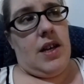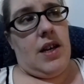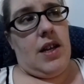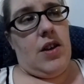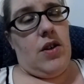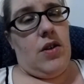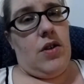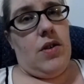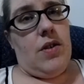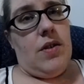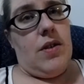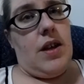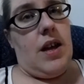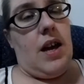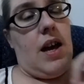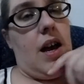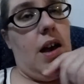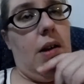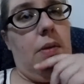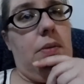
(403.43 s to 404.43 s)
And
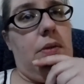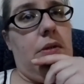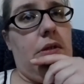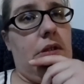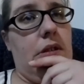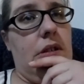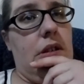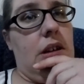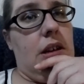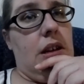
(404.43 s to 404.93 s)
I will...